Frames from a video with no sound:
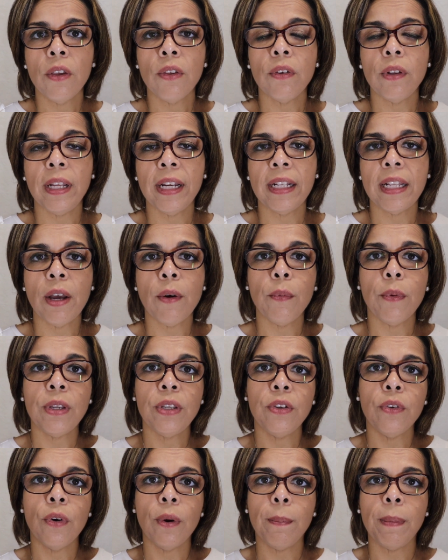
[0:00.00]
so like that
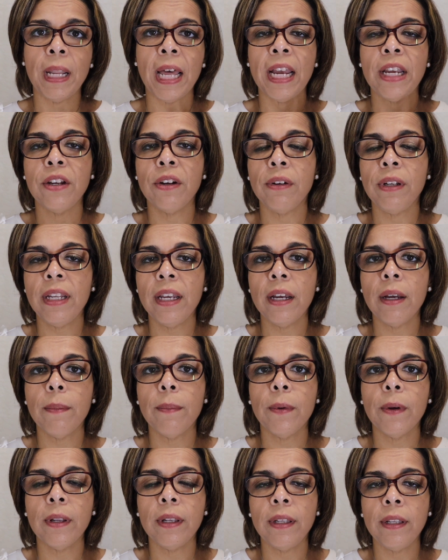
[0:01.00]
when you apply your
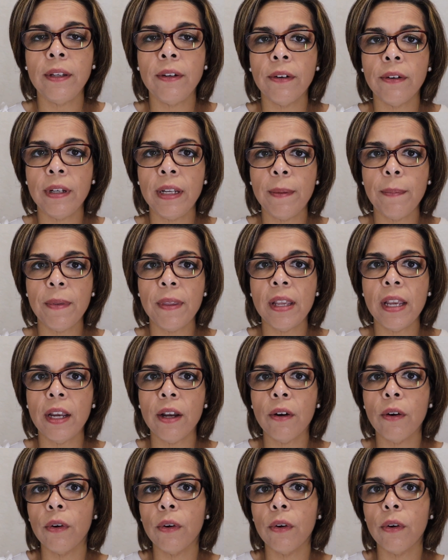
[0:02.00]
lipstick